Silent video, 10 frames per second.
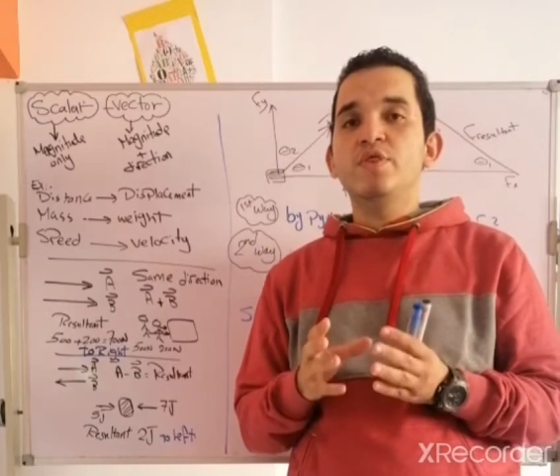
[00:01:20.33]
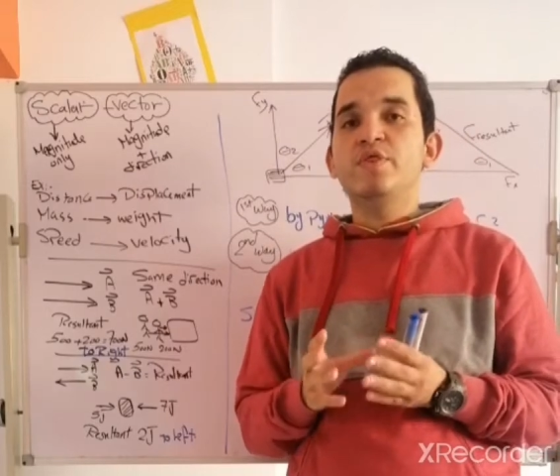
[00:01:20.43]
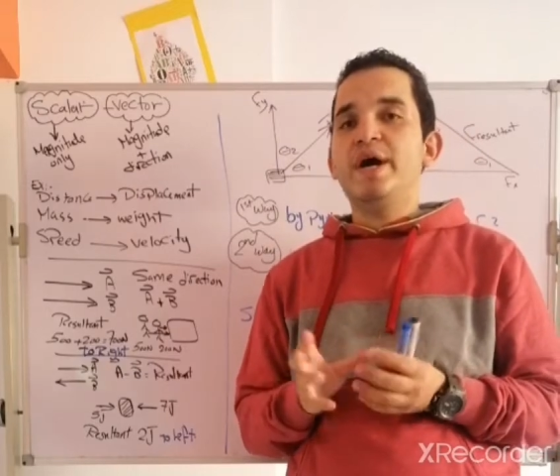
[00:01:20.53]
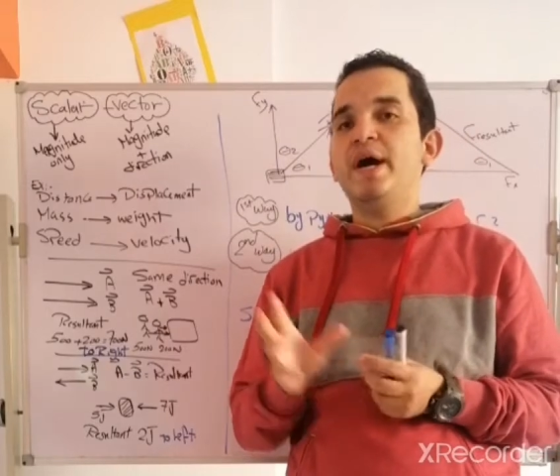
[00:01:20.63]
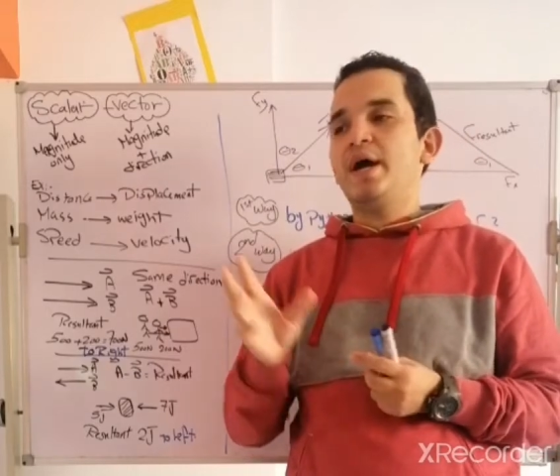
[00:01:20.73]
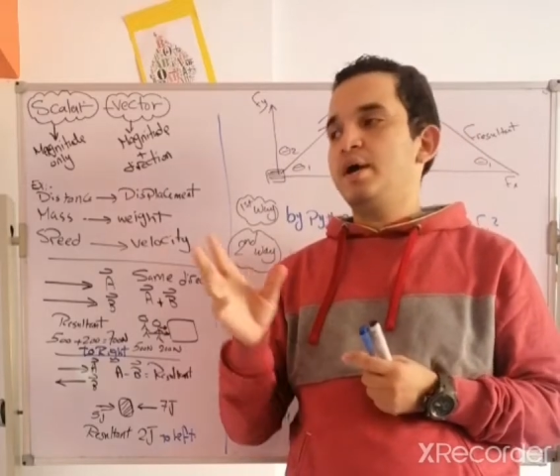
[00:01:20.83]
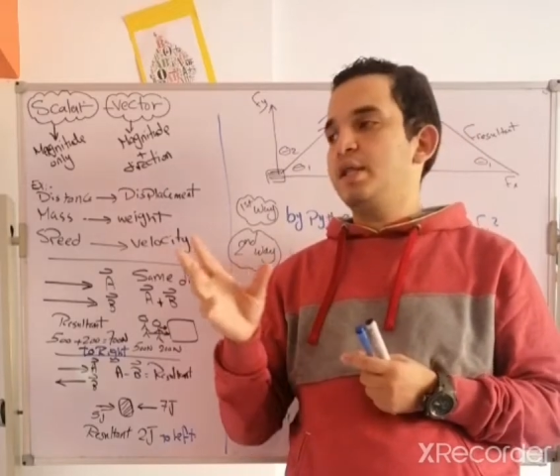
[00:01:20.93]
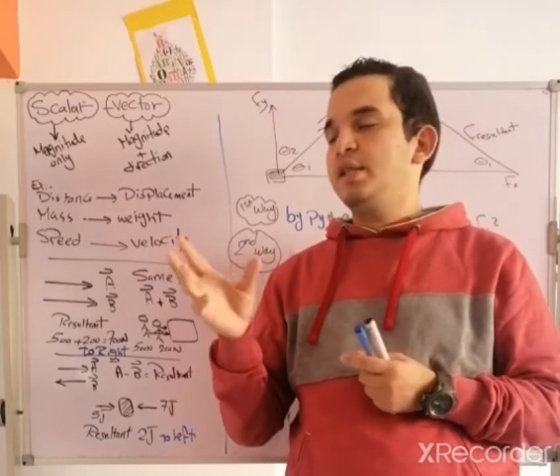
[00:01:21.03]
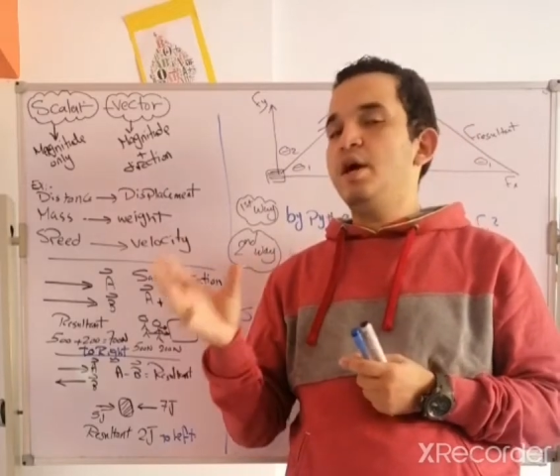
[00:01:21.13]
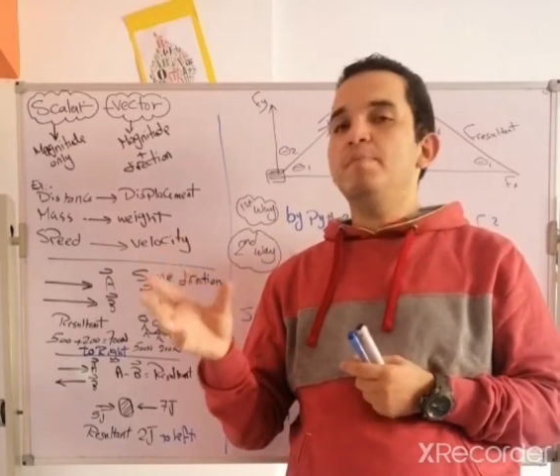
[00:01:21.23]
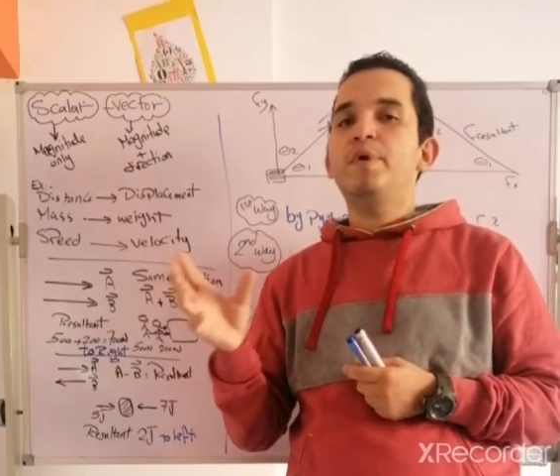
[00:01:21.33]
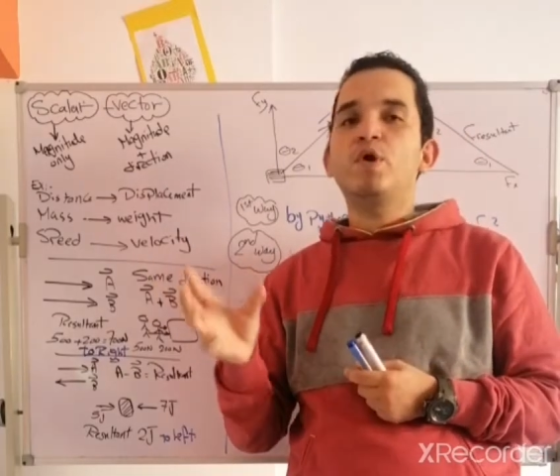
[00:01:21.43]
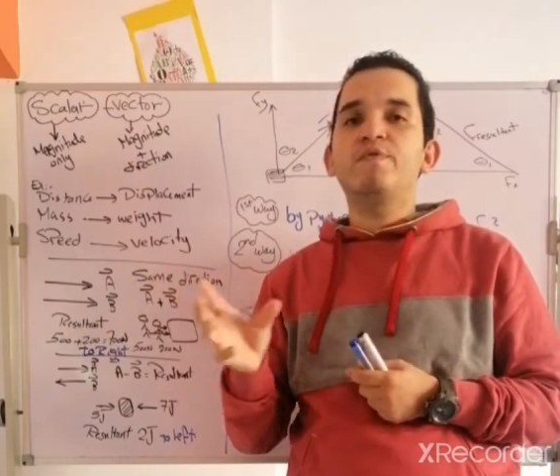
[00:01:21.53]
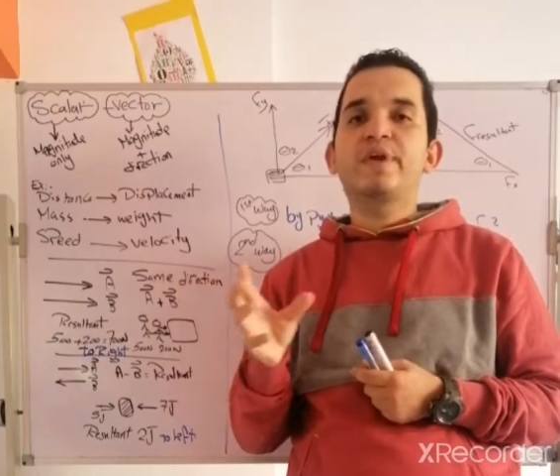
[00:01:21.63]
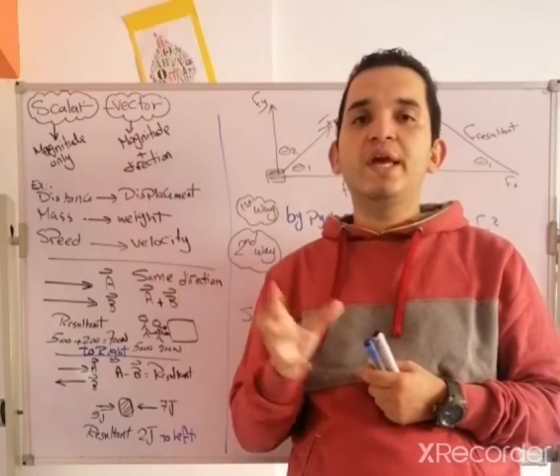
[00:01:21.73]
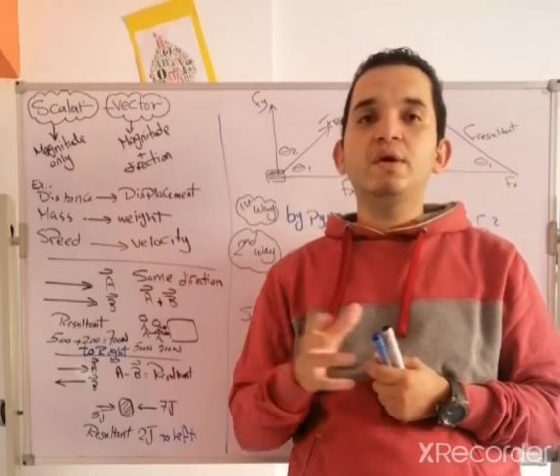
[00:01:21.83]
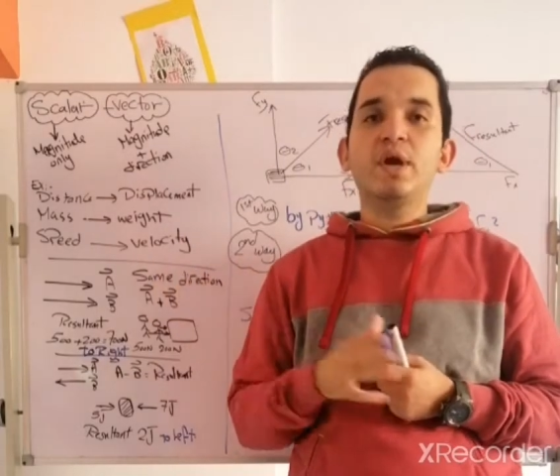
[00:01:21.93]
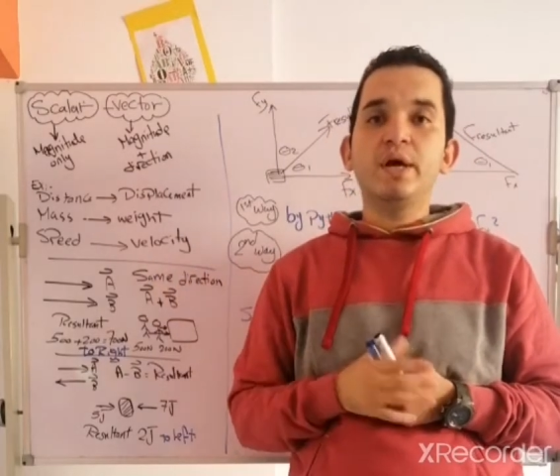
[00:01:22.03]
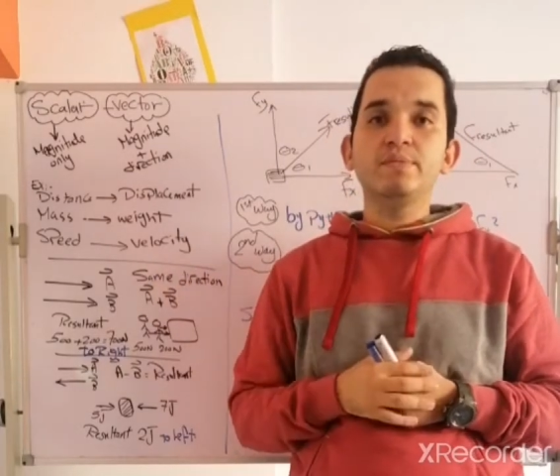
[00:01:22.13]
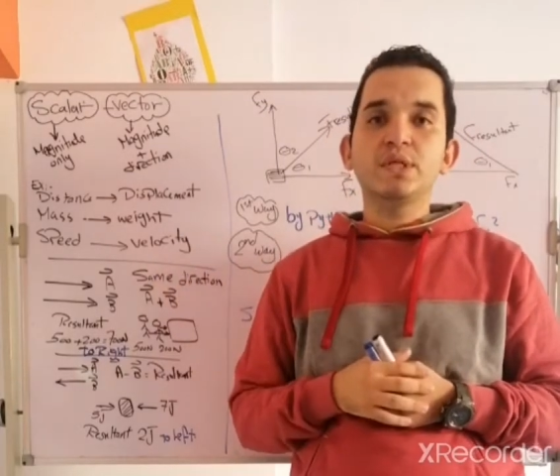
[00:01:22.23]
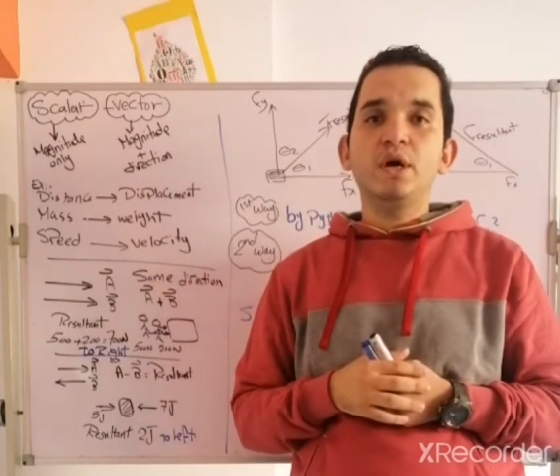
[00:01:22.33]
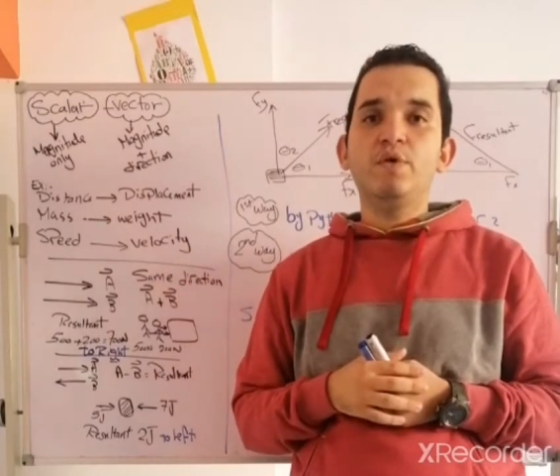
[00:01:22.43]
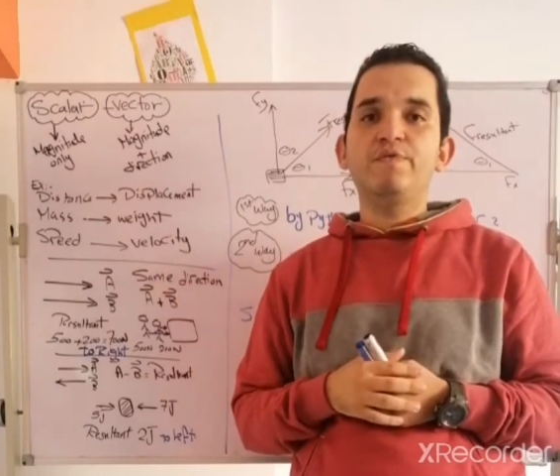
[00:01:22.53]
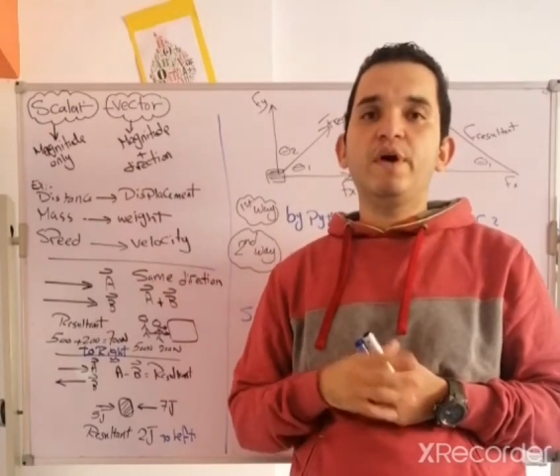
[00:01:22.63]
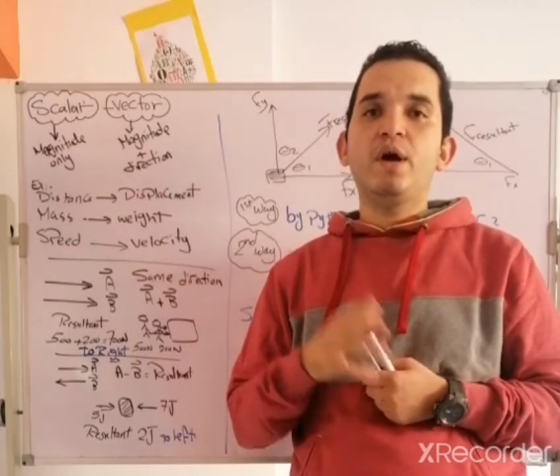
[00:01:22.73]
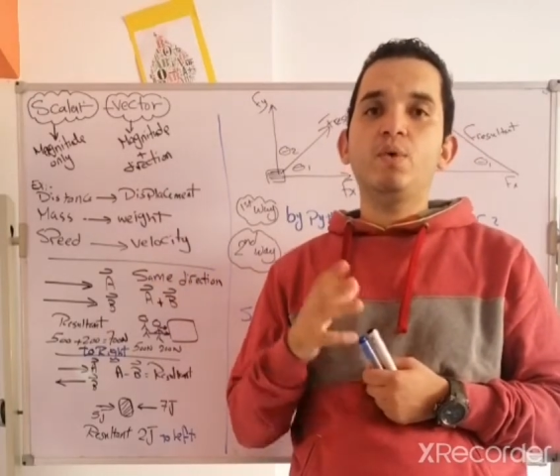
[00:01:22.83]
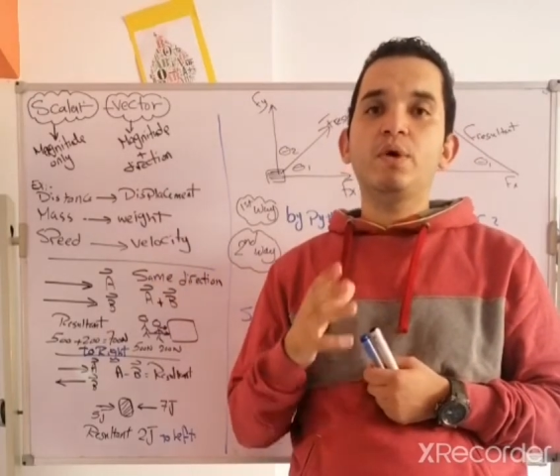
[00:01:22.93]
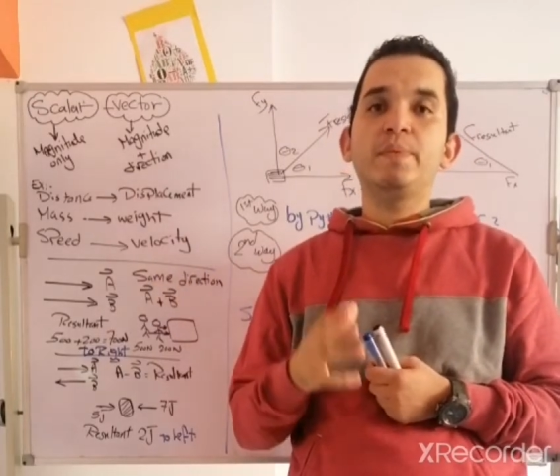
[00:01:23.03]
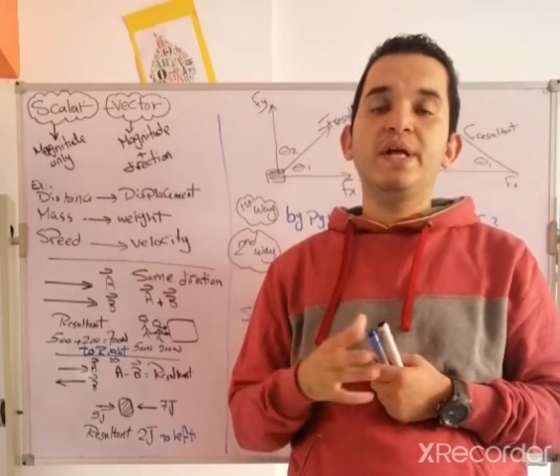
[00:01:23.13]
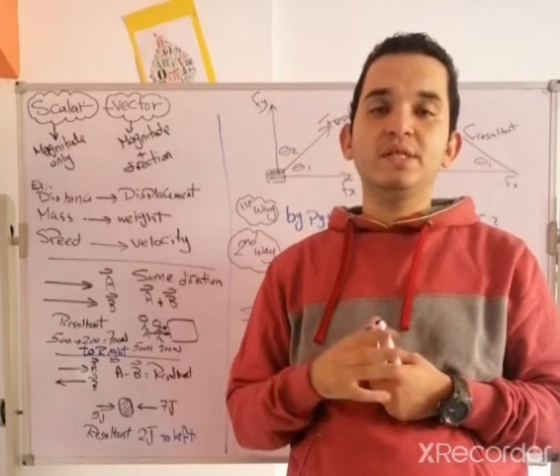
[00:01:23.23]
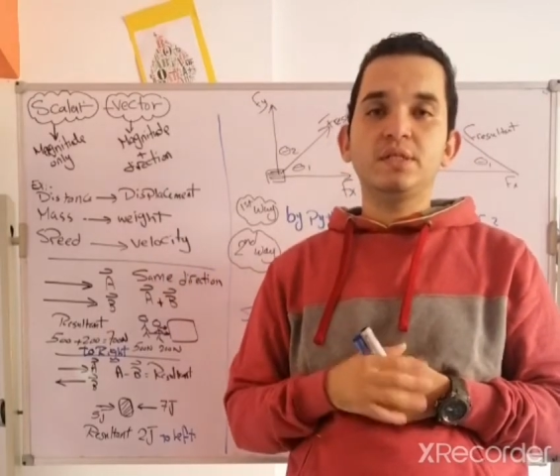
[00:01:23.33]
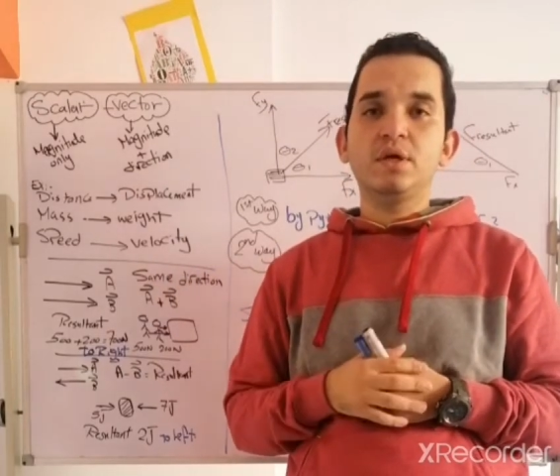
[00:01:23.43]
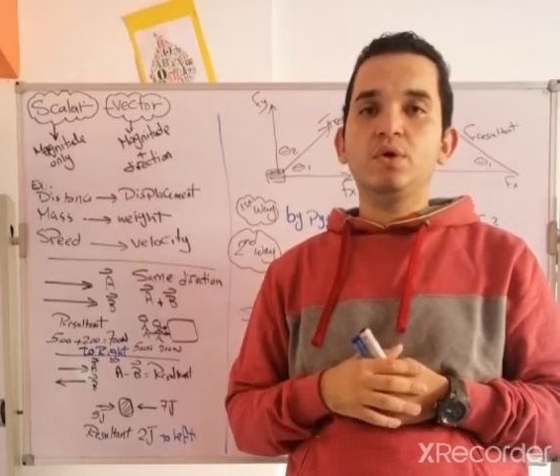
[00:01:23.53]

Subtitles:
the number of kilograms of our bodies